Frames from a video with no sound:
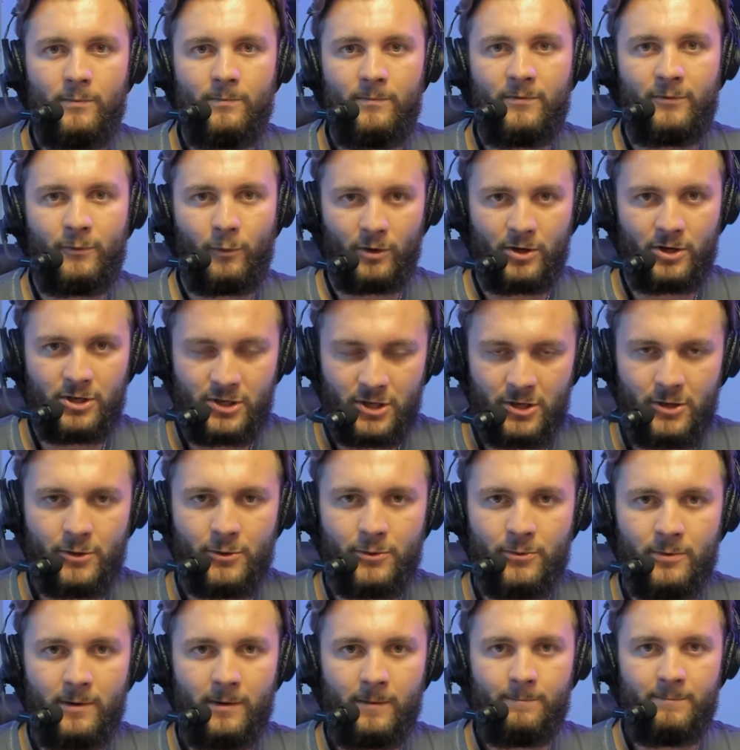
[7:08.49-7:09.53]
for
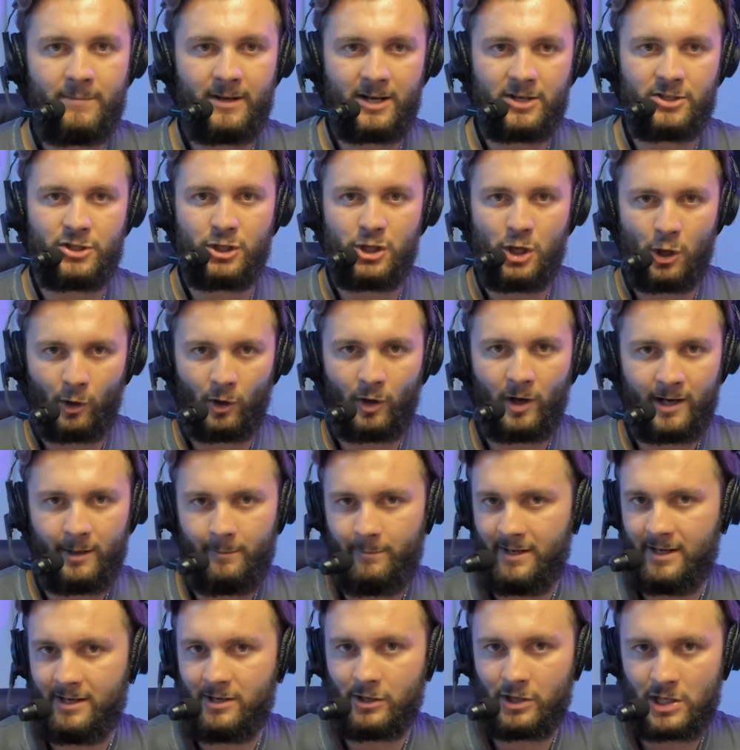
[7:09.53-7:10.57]
you because you're going to
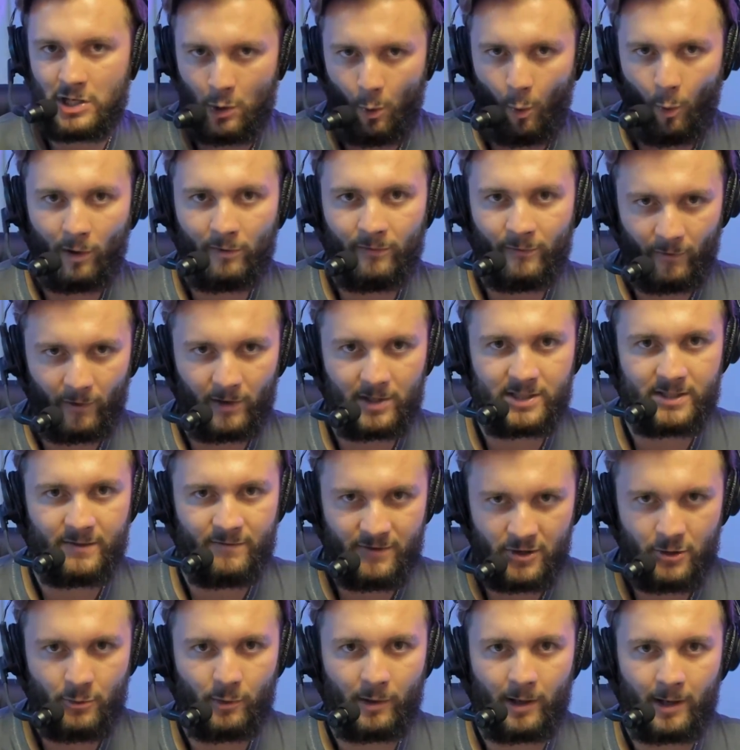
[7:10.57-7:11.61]
be your first
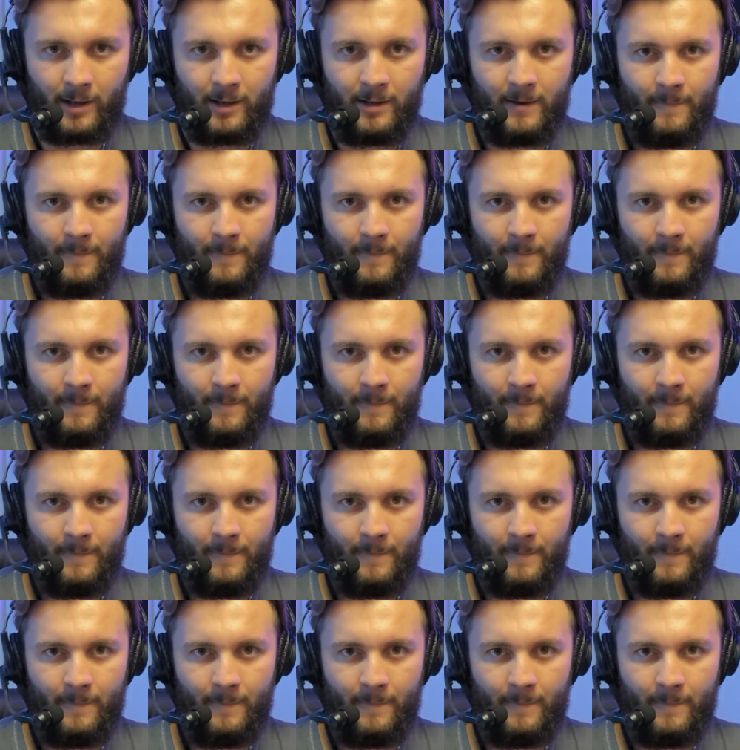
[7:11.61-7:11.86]
viewer.